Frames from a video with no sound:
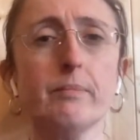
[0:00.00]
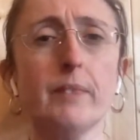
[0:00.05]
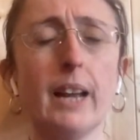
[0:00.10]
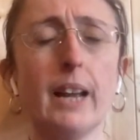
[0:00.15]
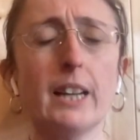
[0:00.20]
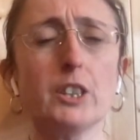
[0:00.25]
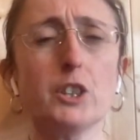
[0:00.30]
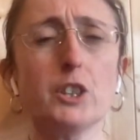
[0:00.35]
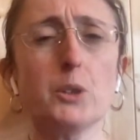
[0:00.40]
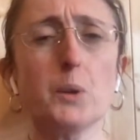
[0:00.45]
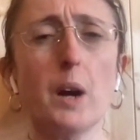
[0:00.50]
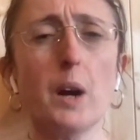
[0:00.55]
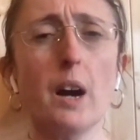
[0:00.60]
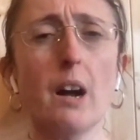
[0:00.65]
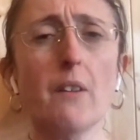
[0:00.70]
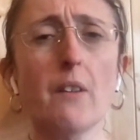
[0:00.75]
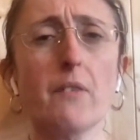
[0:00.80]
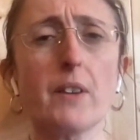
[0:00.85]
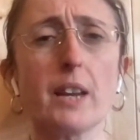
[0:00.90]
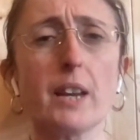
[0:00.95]
and you
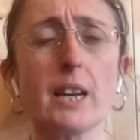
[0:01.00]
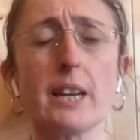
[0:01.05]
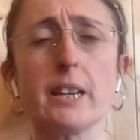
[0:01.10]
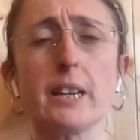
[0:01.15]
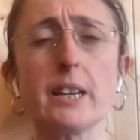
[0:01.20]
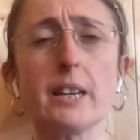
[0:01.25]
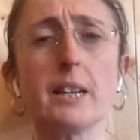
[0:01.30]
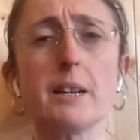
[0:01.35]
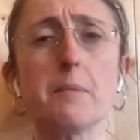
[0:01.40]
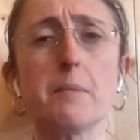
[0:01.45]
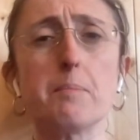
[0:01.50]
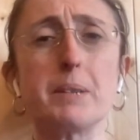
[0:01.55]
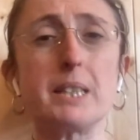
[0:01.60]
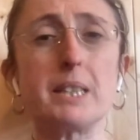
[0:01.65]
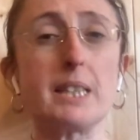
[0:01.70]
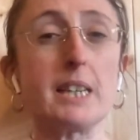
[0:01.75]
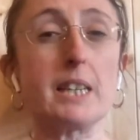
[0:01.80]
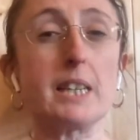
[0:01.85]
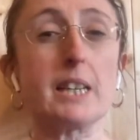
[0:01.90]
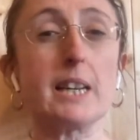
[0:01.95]
are feeling
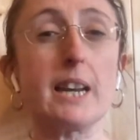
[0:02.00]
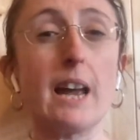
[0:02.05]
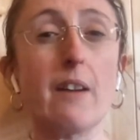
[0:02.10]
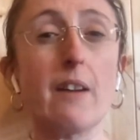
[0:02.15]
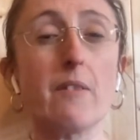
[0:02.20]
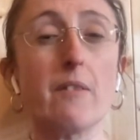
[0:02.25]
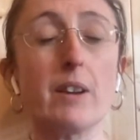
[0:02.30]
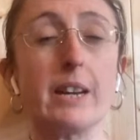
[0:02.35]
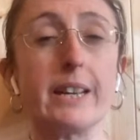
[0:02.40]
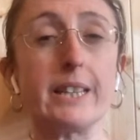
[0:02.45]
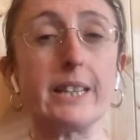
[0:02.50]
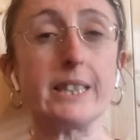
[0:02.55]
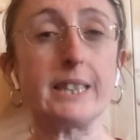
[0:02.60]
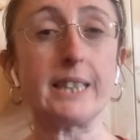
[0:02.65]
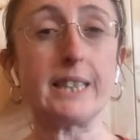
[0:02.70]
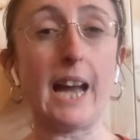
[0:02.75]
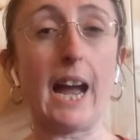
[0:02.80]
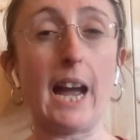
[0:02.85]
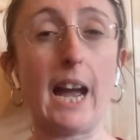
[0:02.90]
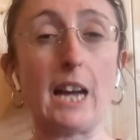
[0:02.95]
particularly
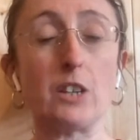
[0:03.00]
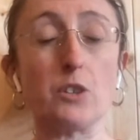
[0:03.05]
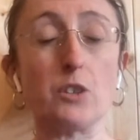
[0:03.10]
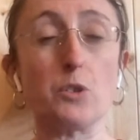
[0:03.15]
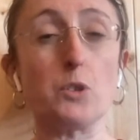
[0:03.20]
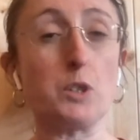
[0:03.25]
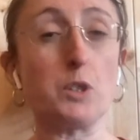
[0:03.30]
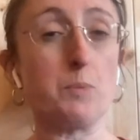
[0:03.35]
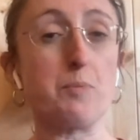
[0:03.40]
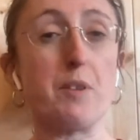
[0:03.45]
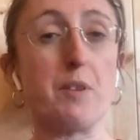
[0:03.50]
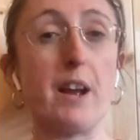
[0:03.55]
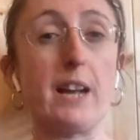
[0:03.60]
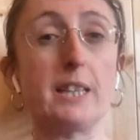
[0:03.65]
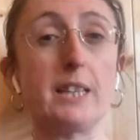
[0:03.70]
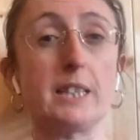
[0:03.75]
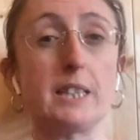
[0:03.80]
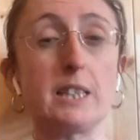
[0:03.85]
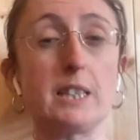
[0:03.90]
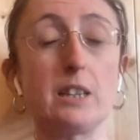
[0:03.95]
sad or
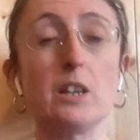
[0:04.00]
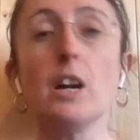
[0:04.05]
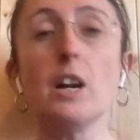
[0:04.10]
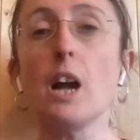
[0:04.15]
depressed,